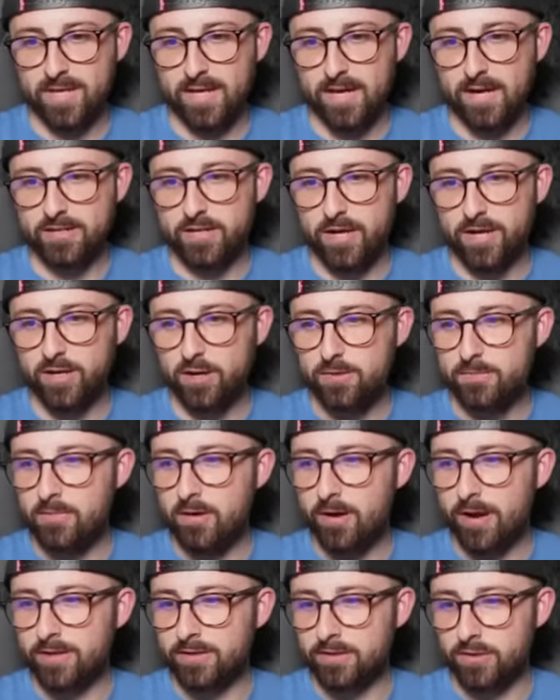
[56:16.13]
Yeah, I don't
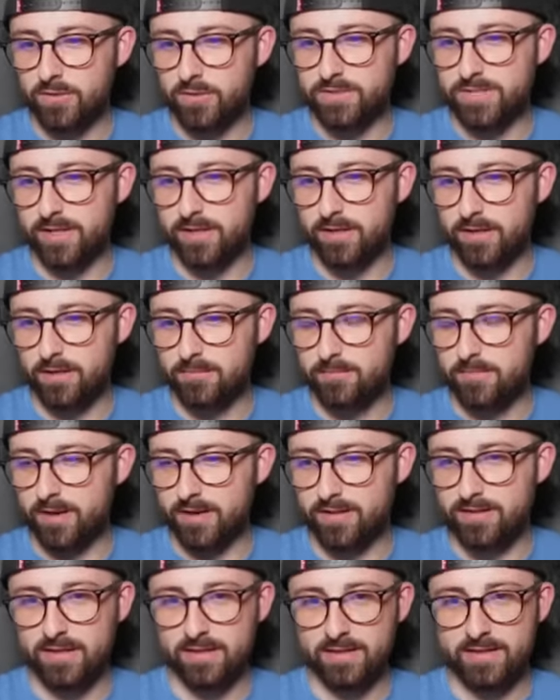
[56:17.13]
mind Coutinho, but
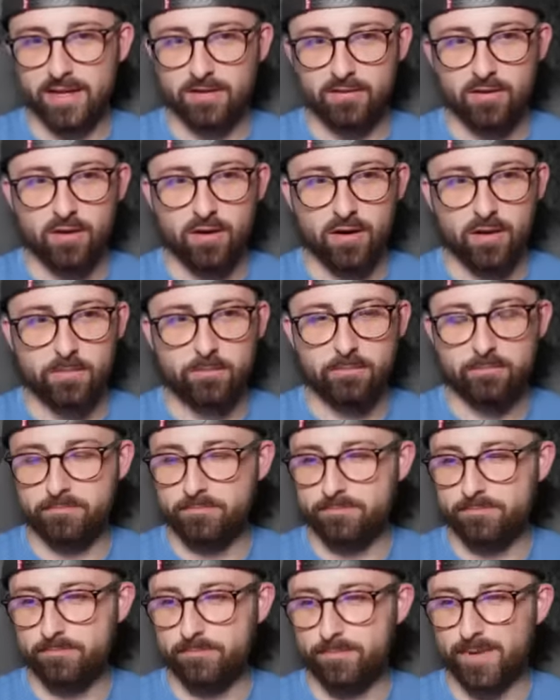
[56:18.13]
I think there are
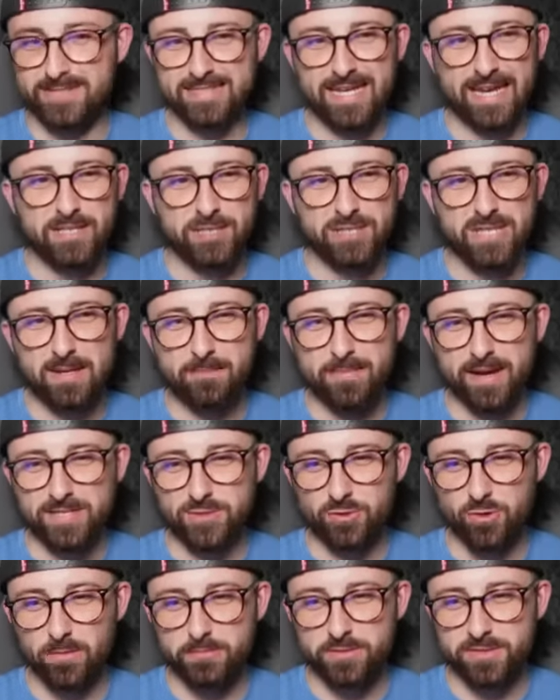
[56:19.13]
potentially
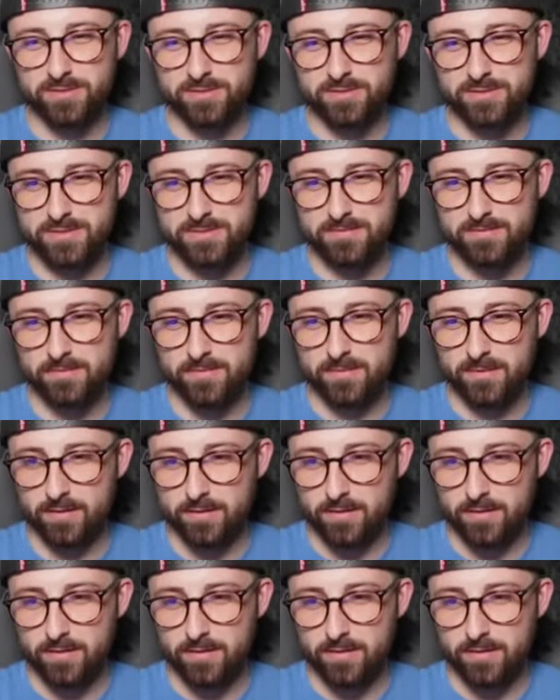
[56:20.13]
better options.